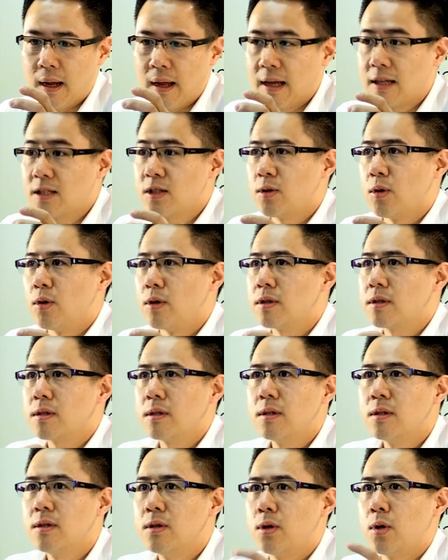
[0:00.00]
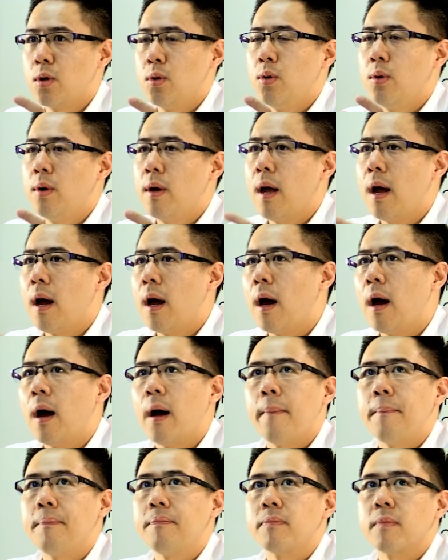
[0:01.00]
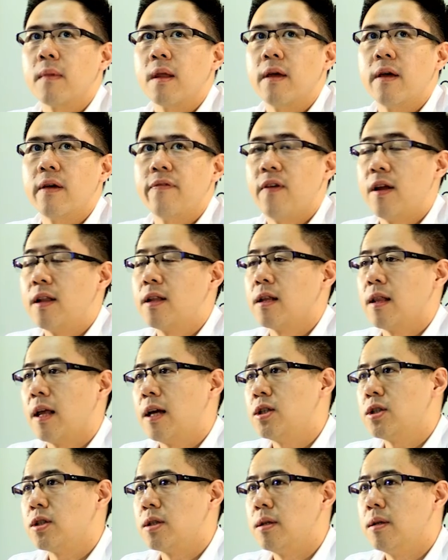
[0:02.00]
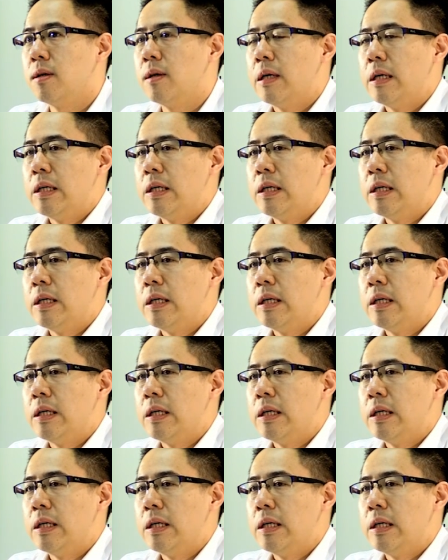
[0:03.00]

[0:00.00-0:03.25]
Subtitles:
exhaust to ventilation.